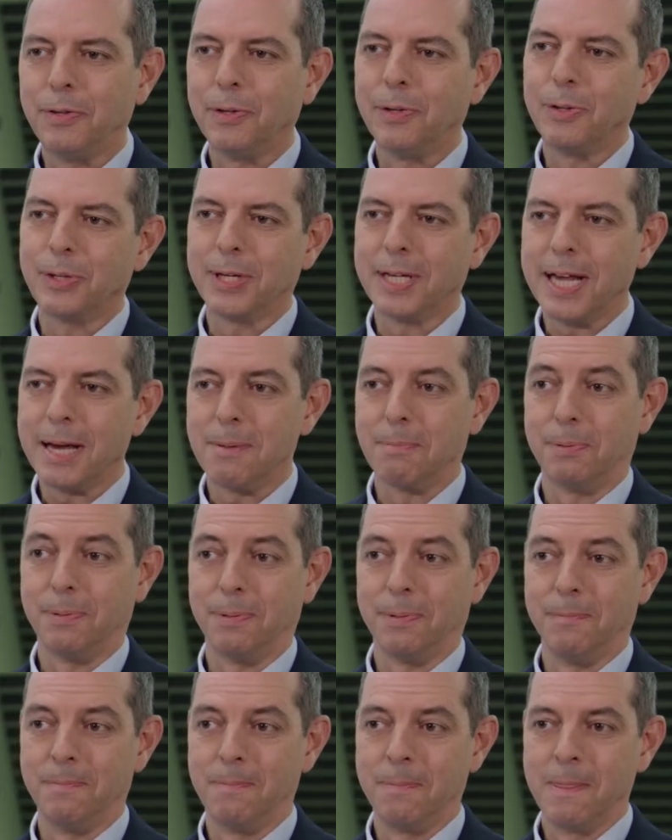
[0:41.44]
you look it up
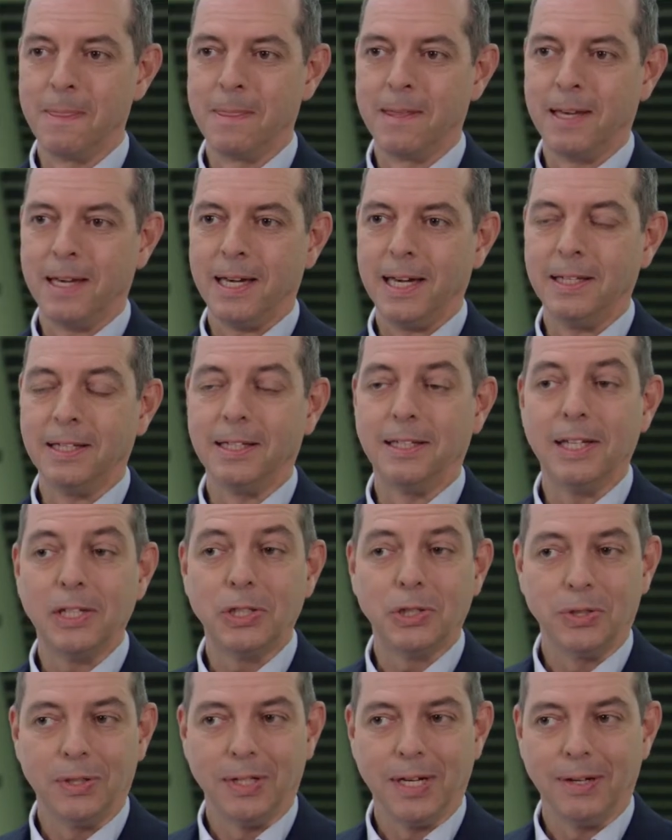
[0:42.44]
in the
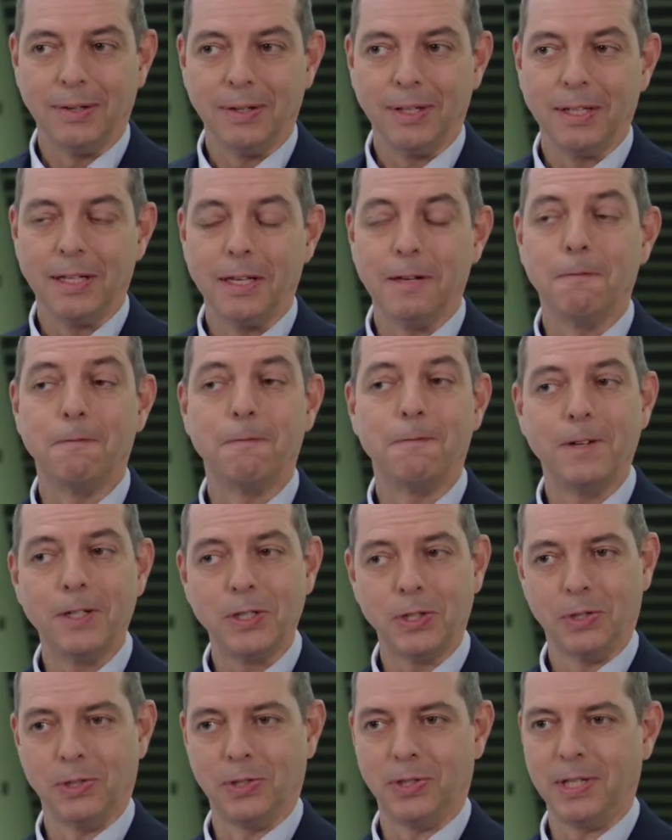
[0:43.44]
dictionary,
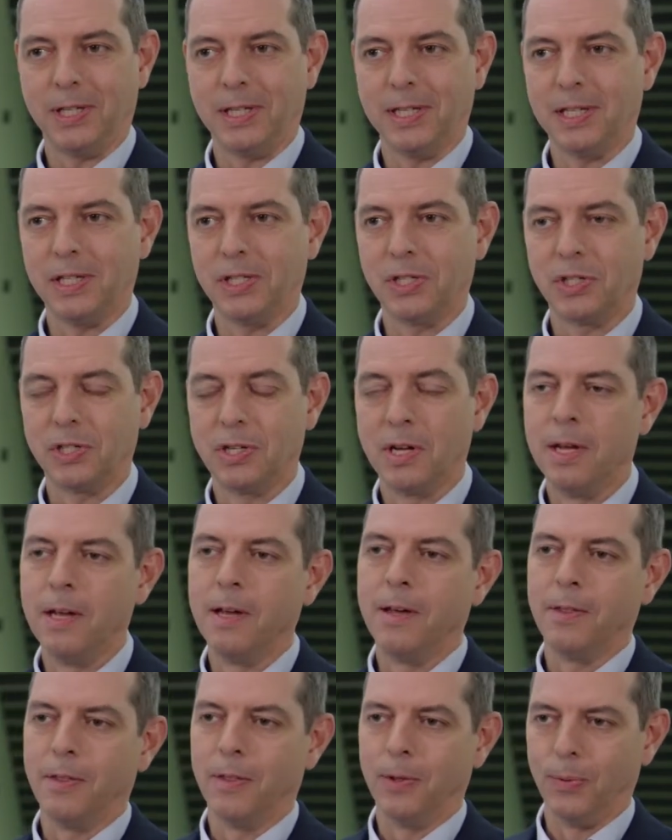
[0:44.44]
efficiency is
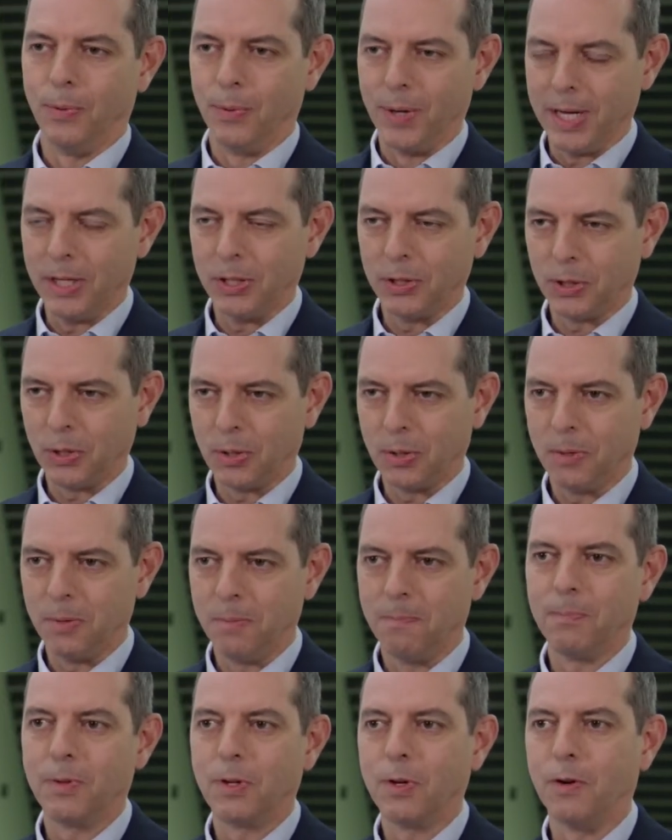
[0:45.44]
the ratio
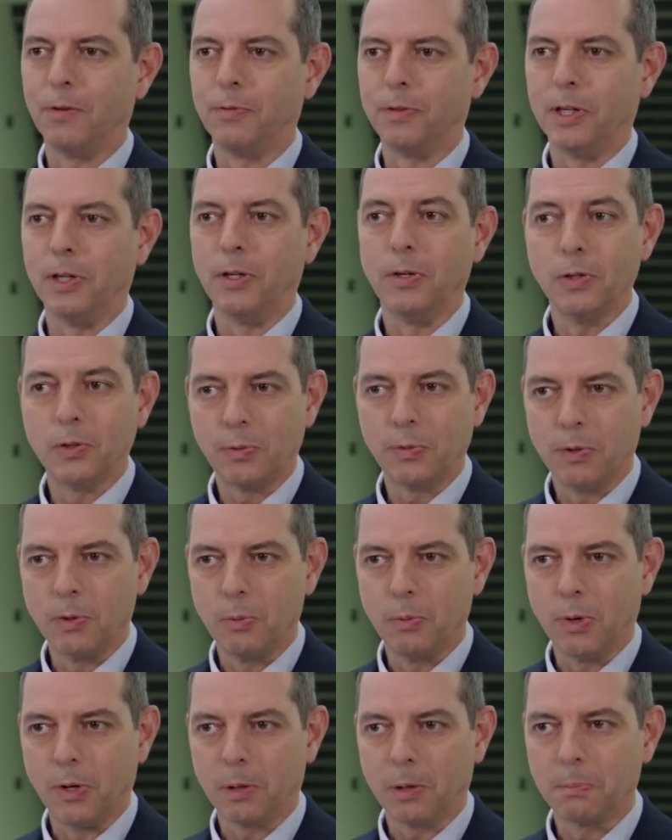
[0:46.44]
of the useful
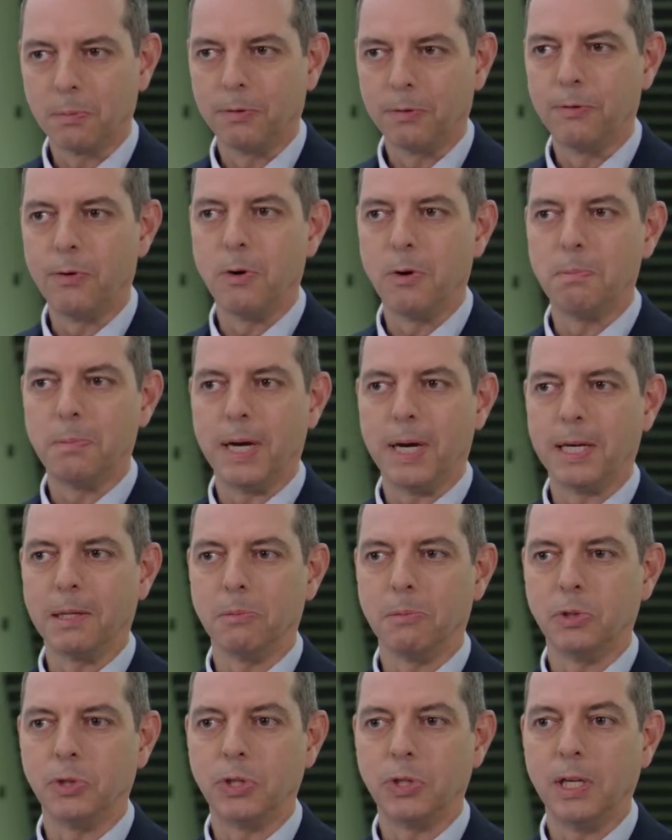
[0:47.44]
work performed by a
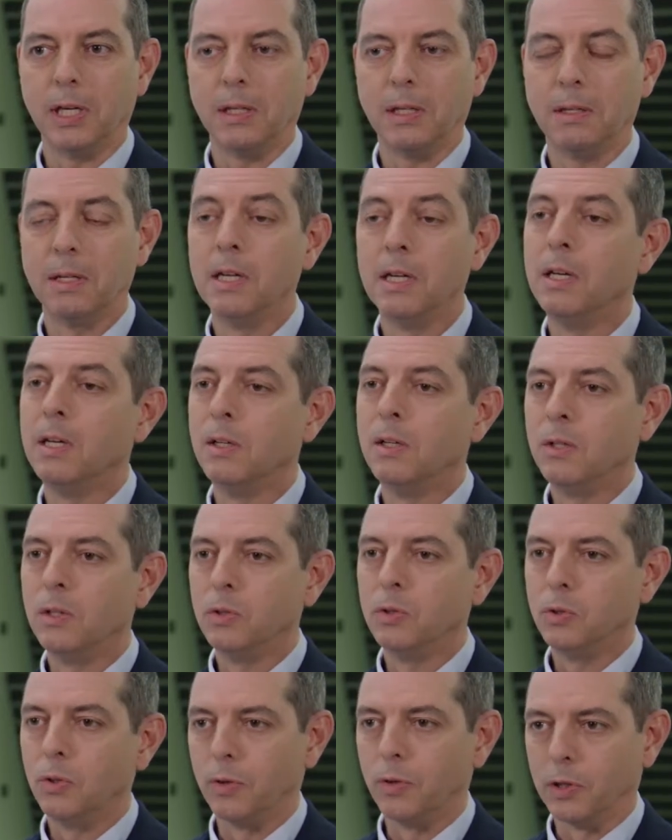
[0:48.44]
machine
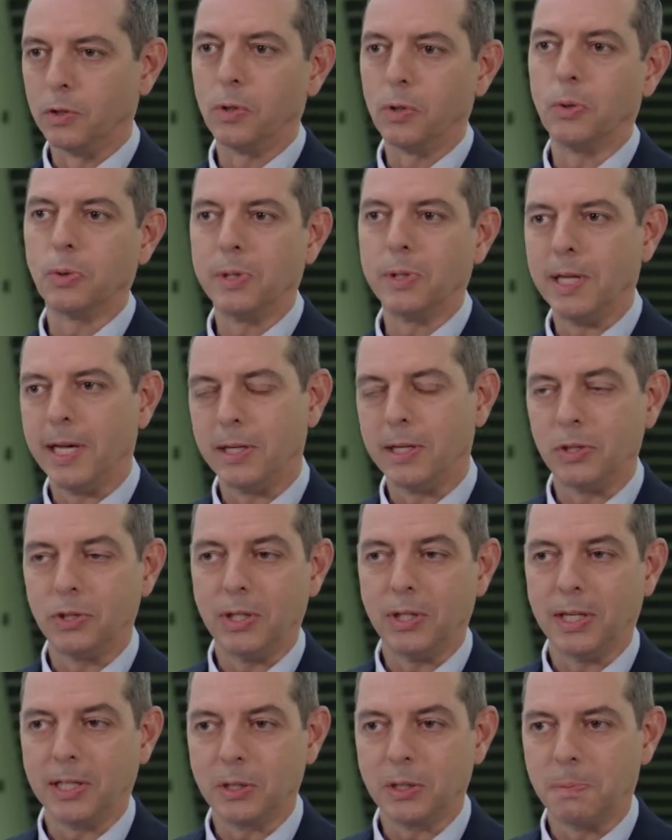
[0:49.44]
to the total
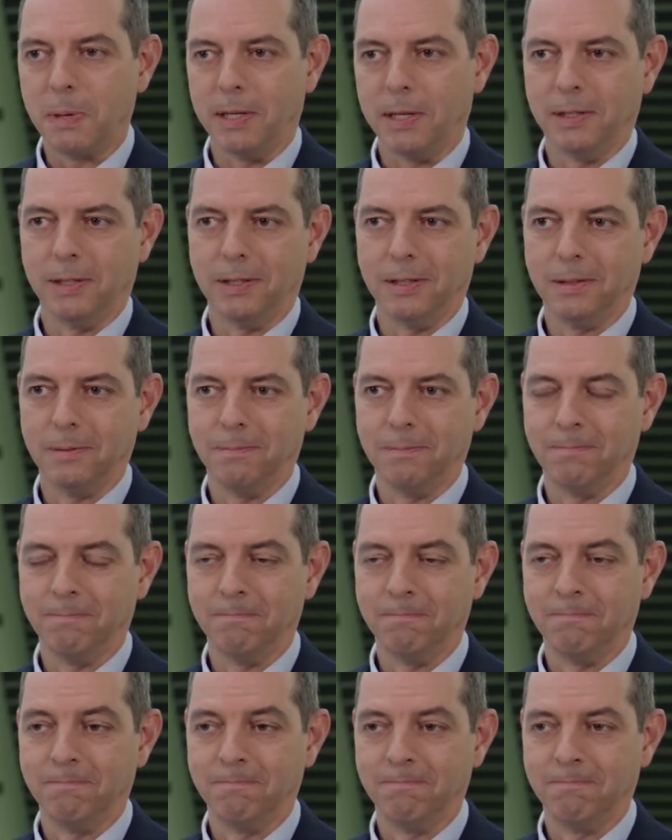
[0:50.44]
energy expended.
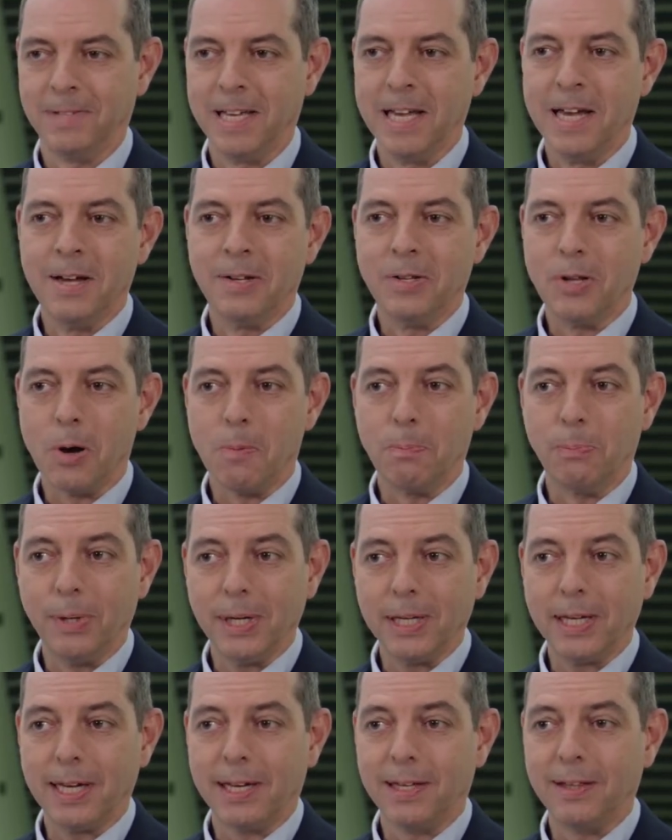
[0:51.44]
Now,
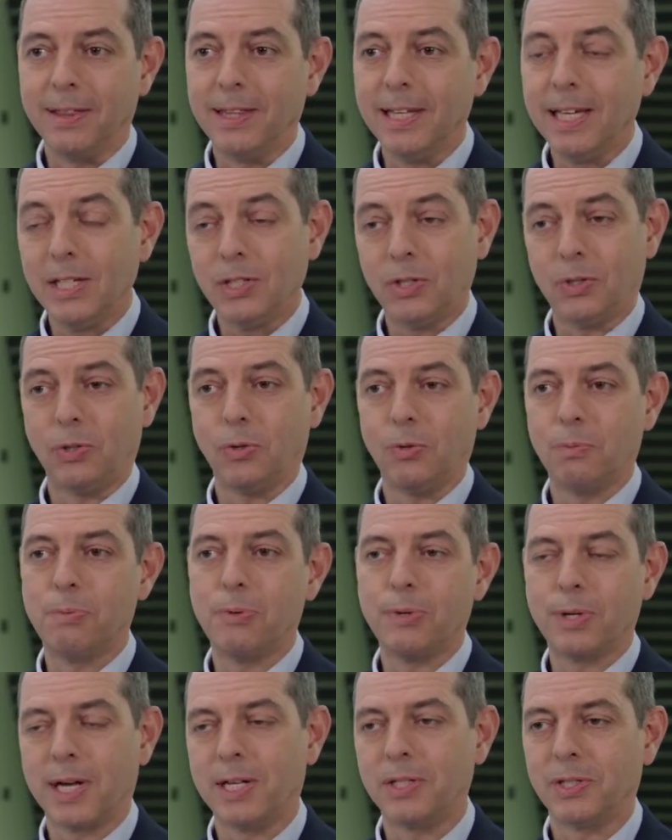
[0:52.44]
bringing these two
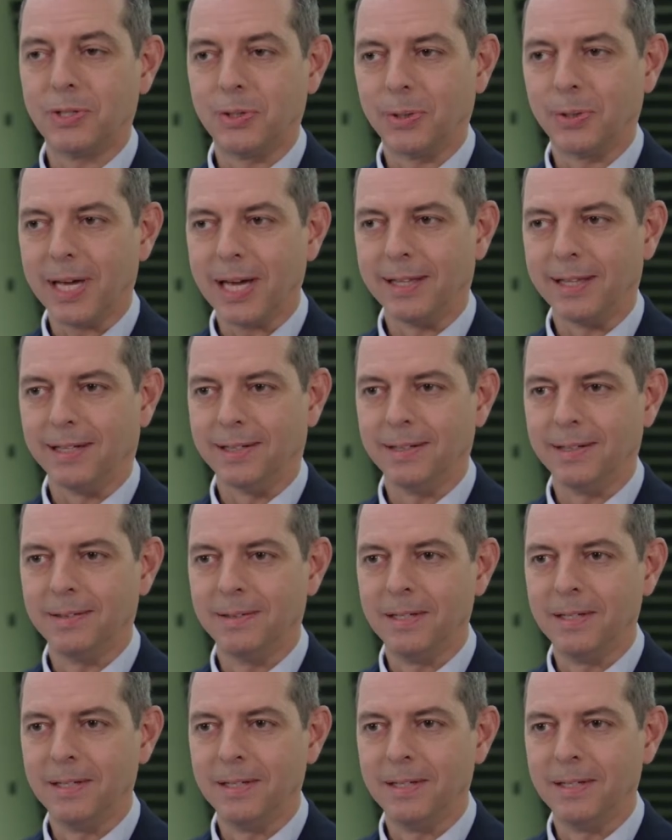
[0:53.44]
bookends together,